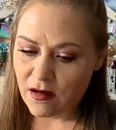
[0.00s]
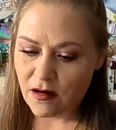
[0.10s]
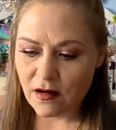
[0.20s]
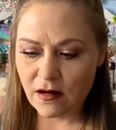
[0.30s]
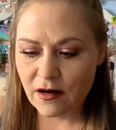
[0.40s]

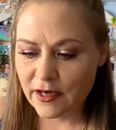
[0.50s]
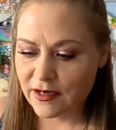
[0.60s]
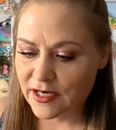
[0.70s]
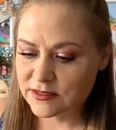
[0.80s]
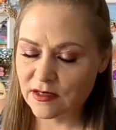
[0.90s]
Alright,
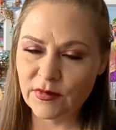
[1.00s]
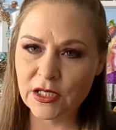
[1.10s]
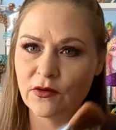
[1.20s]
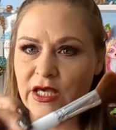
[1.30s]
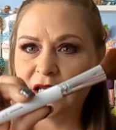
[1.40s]
guys, I'm going to
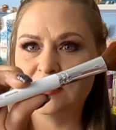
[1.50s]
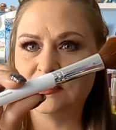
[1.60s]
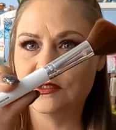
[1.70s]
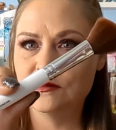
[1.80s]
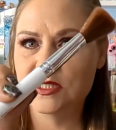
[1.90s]
go ahead
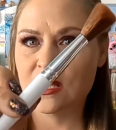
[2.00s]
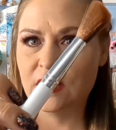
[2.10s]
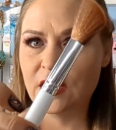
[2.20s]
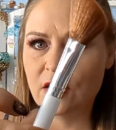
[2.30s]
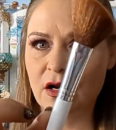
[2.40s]
and use
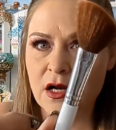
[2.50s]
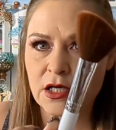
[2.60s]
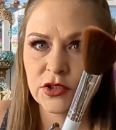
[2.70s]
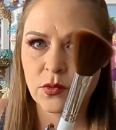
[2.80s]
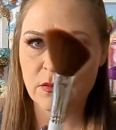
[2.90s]
their
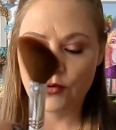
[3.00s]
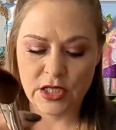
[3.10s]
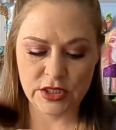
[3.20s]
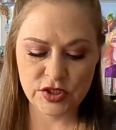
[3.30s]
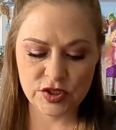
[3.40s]
contour
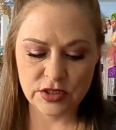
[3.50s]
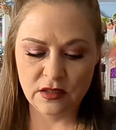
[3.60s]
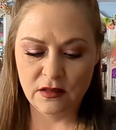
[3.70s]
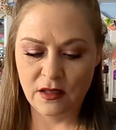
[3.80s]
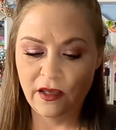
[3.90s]
brush.
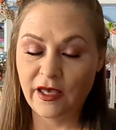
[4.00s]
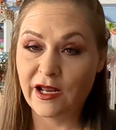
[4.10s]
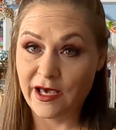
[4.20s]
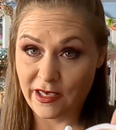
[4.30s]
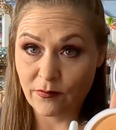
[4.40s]
And
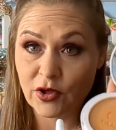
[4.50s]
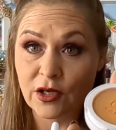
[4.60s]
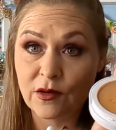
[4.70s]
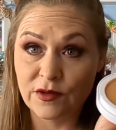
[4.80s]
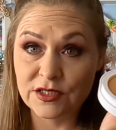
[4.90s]
I am going
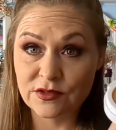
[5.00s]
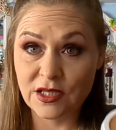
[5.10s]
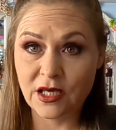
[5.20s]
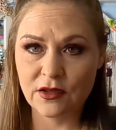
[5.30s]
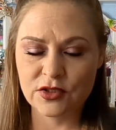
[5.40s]
to go into
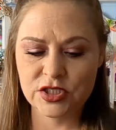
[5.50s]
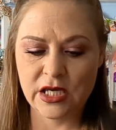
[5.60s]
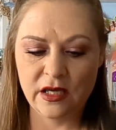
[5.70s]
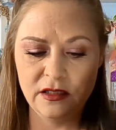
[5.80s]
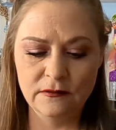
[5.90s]
the other
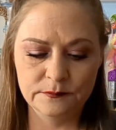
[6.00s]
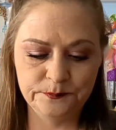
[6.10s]
shade